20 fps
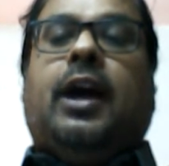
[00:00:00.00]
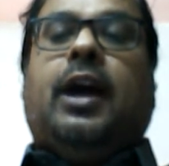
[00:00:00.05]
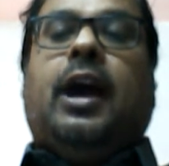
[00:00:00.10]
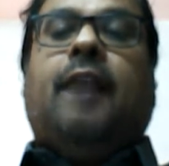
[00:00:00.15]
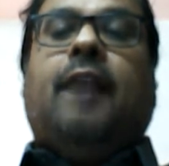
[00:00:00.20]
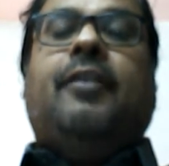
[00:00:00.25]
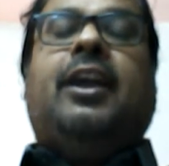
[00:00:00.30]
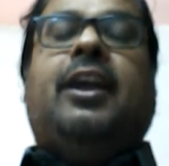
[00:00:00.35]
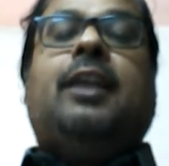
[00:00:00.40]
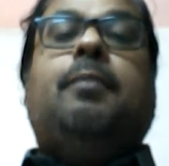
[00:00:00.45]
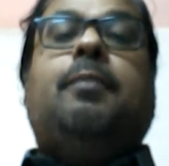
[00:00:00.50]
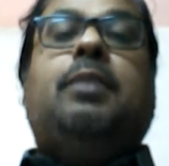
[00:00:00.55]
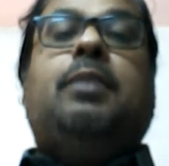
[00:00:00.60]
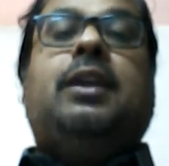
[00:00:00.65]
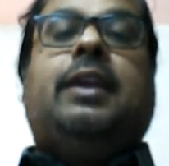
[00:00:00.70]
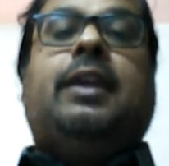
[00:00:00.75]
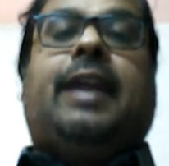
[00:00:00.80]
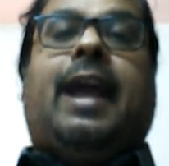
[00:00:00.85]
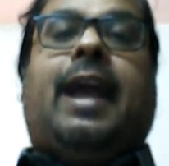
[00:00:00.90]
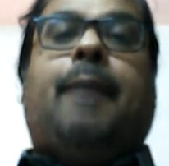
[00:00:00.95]

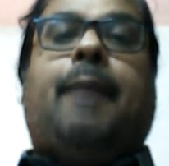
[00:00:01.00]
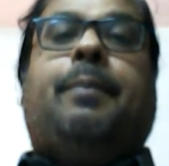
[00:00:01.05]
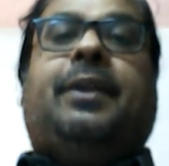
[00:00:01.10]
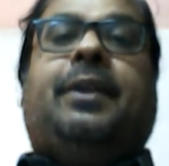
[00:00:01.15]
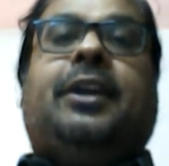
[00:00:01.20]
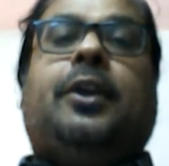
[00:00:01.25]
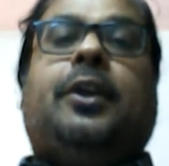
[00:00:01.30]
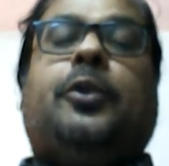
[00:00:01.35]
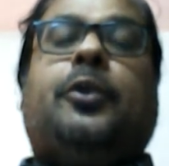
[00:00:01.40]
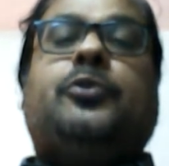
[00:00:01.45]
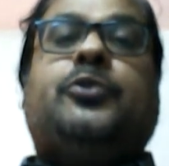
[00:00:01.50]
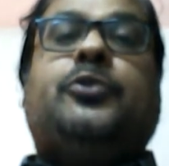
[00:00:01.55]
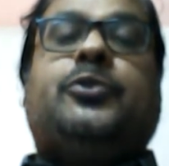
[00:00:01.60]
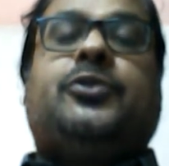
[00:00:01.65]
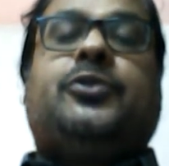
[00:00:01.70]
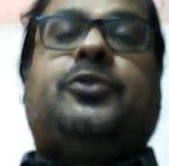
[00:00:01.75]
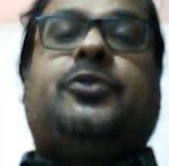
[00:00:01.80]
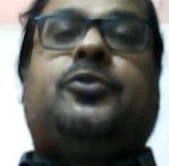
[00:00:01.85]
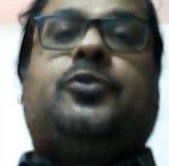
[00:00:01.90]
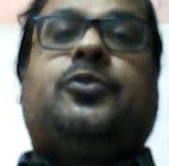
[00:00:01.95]
available capital
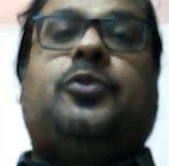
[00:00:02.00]
resources,